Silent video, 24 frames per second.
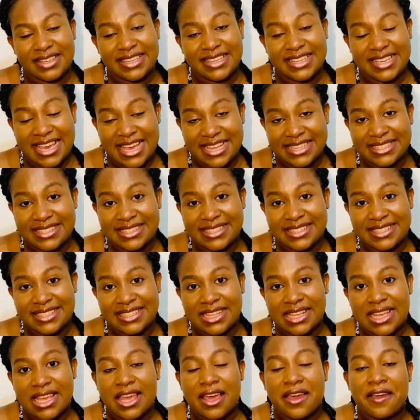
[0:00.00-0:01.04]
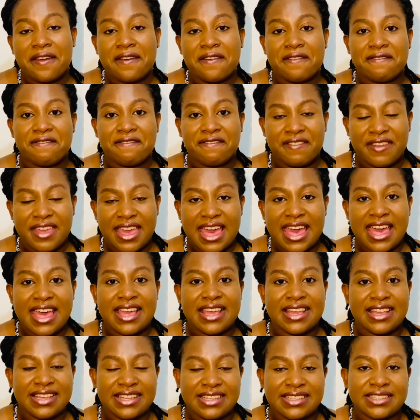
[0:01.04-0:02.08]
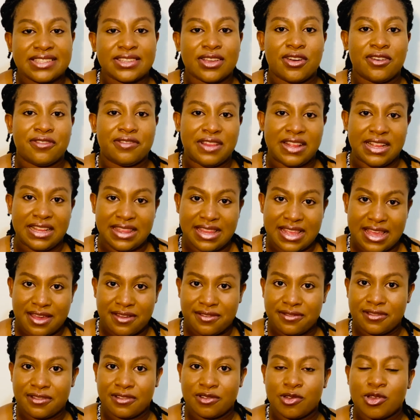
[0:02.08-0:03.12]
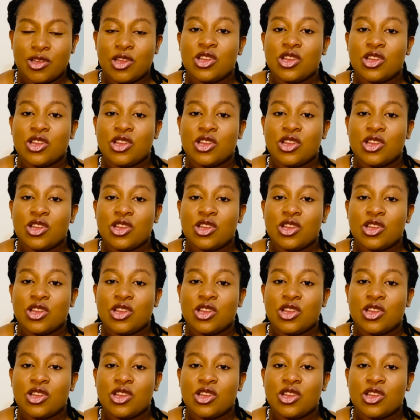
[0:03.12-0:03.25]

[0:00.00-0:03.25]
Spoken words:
Yes, fear is of the devil.